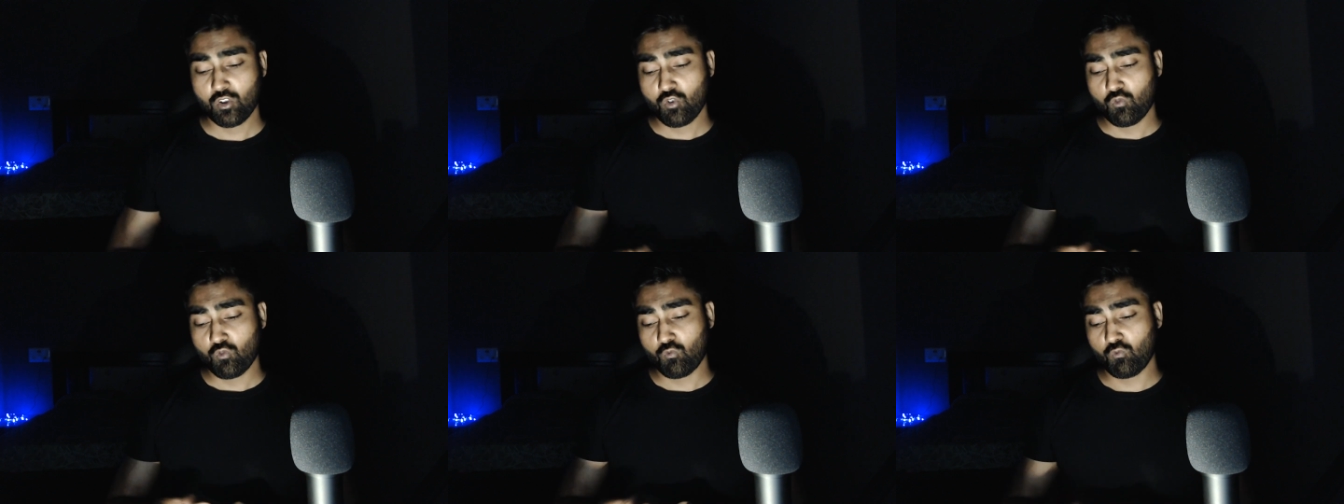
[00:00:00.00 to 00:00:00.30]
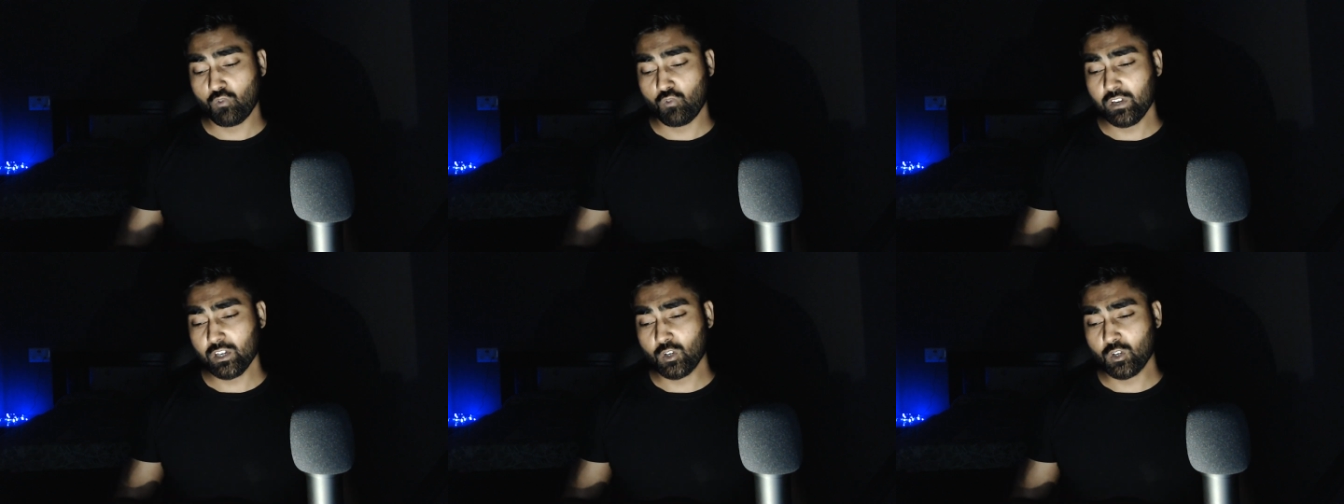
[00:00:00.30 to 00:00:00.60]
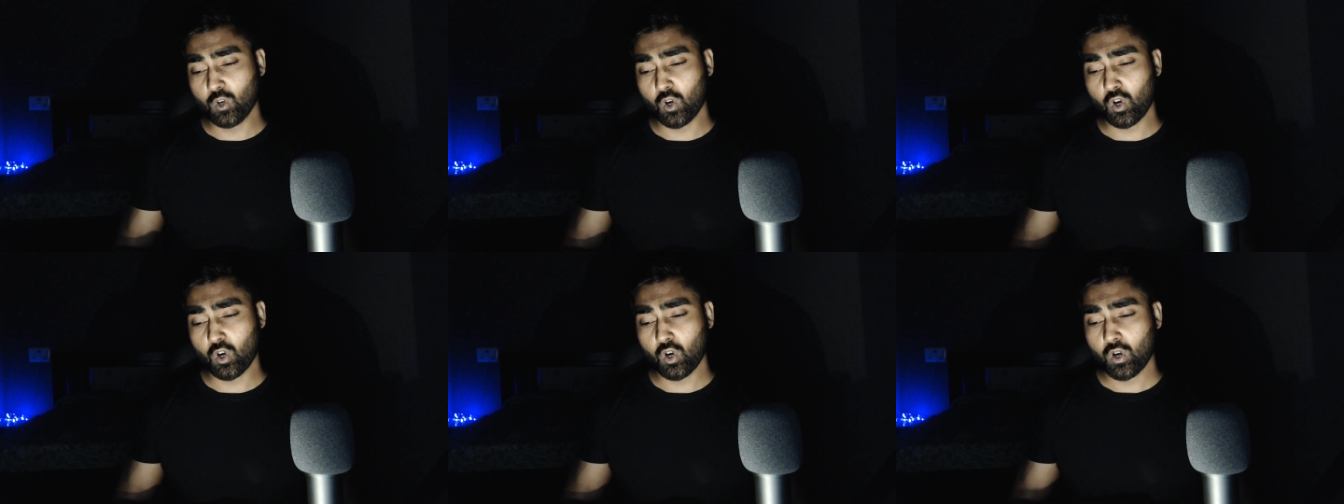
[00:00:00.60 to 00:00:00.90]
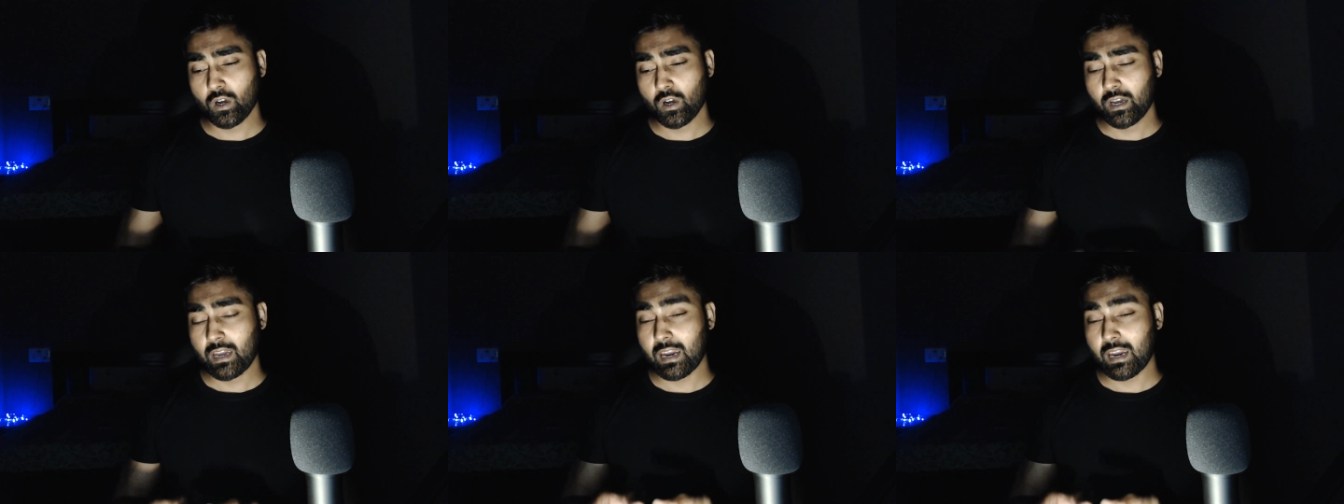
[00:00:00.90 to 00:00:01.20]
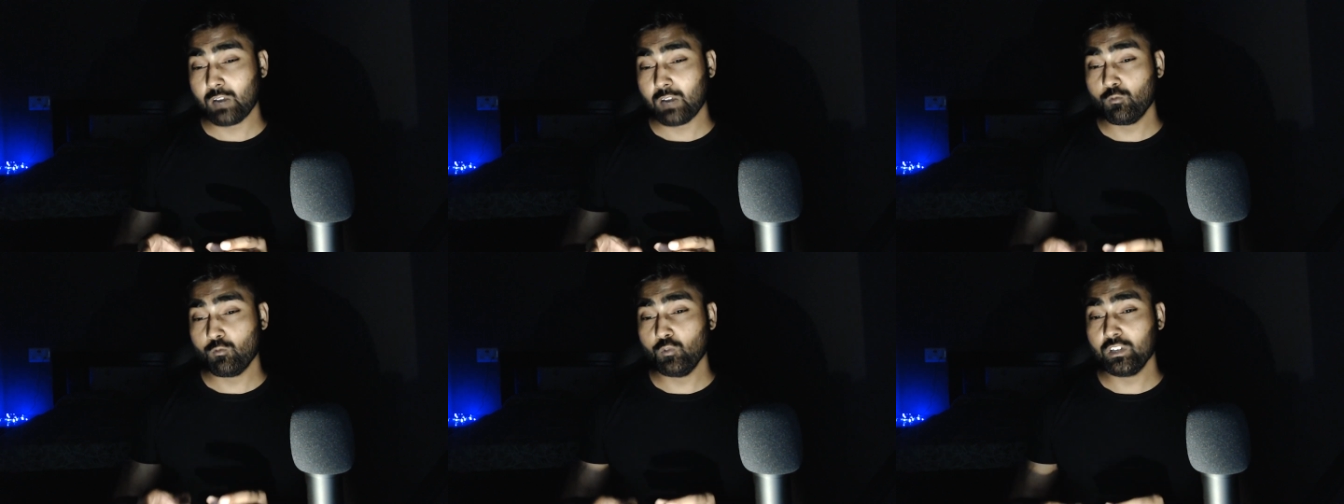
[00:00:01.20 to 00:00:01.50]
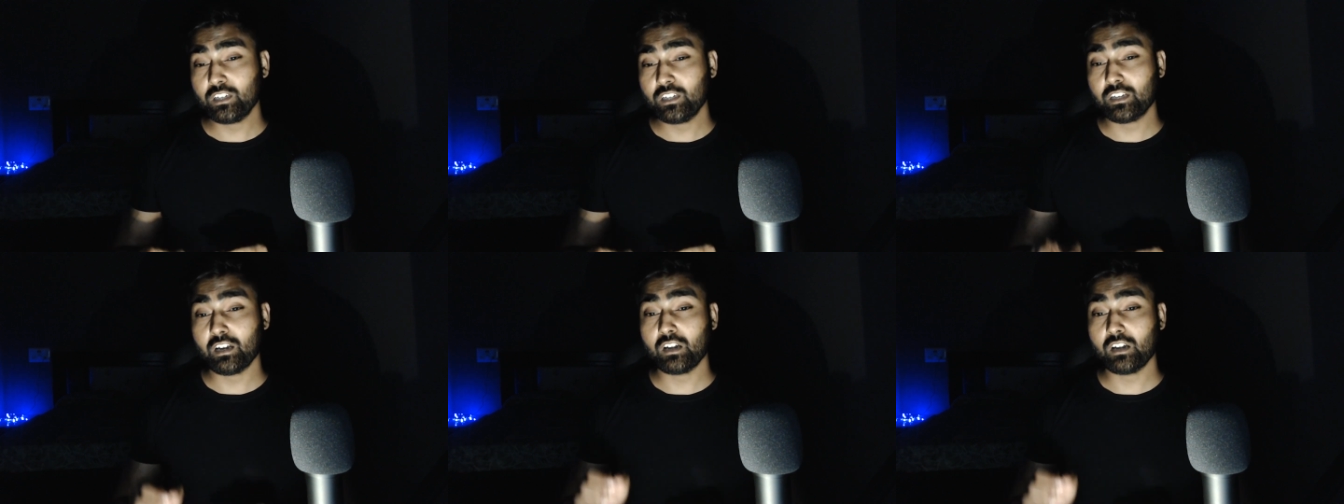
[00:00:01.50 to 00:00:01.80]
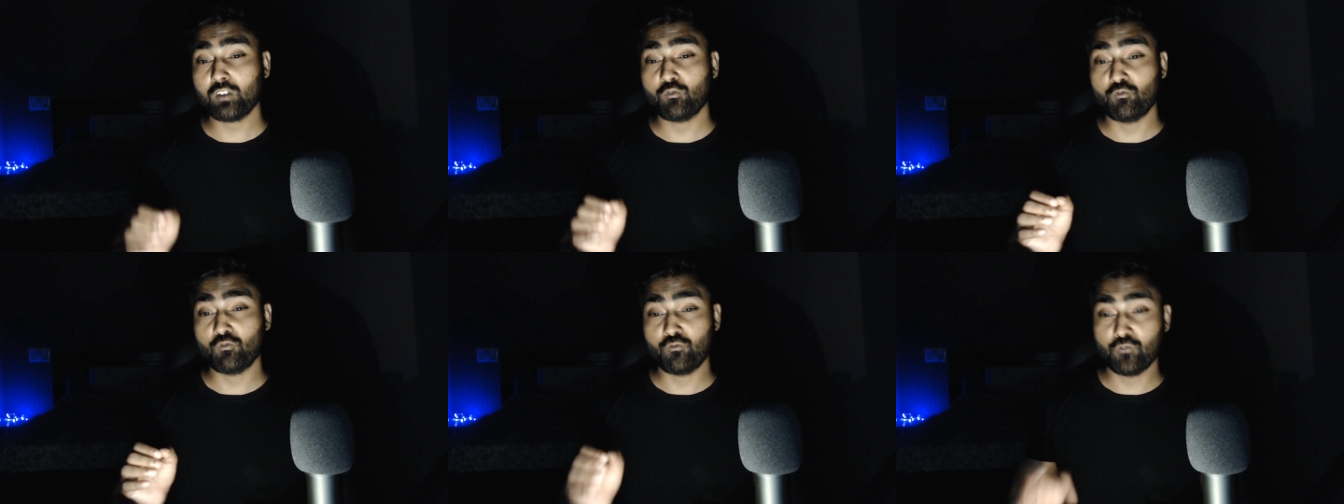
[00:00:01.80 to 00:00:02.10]
We go and we
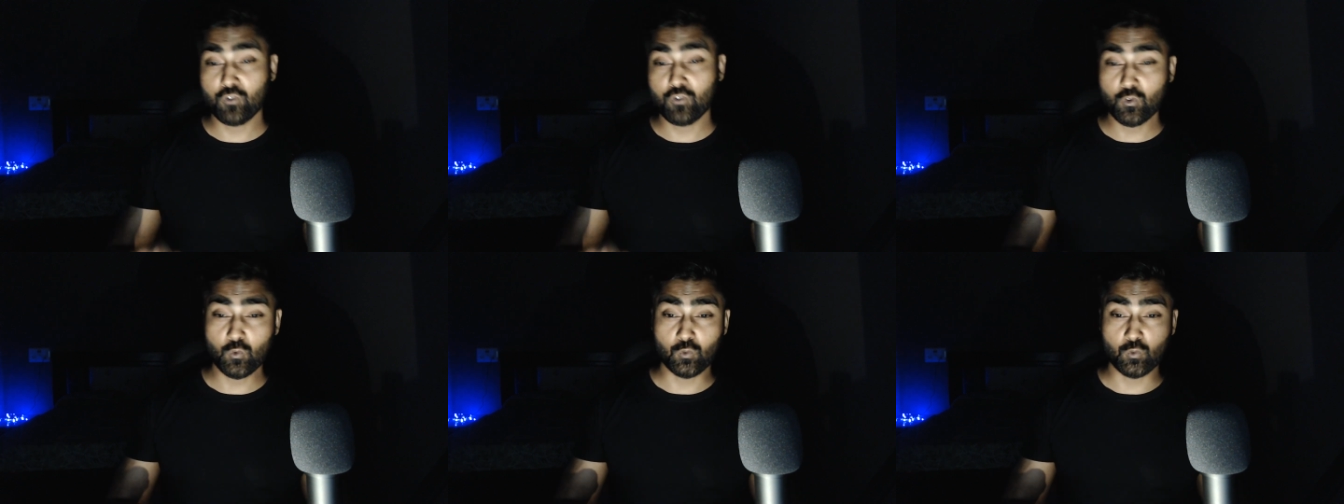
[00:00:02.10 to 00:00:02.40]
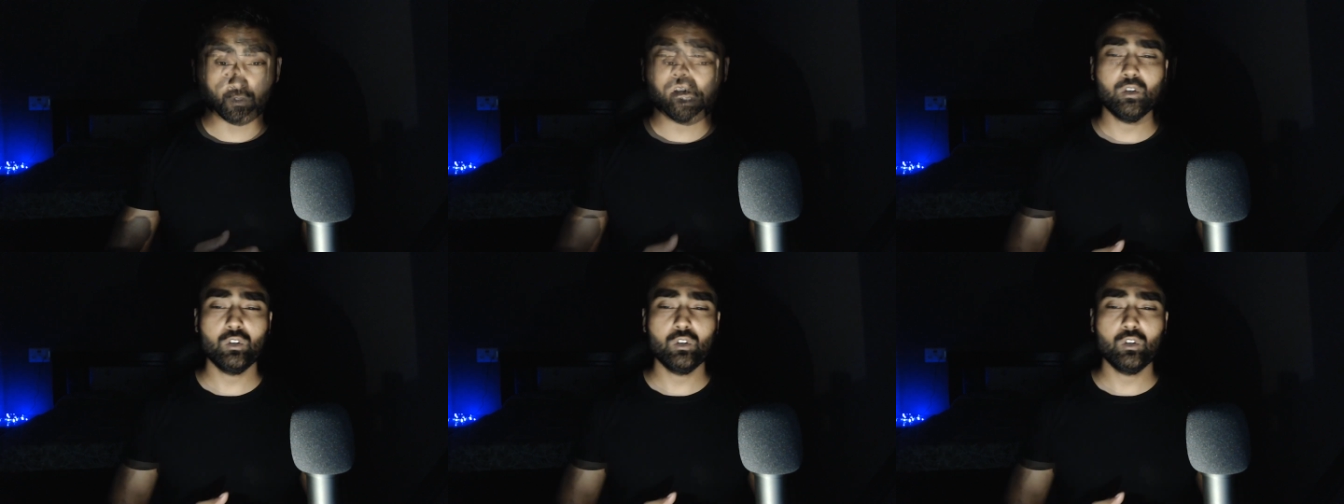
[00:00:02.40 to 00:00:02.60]
create views.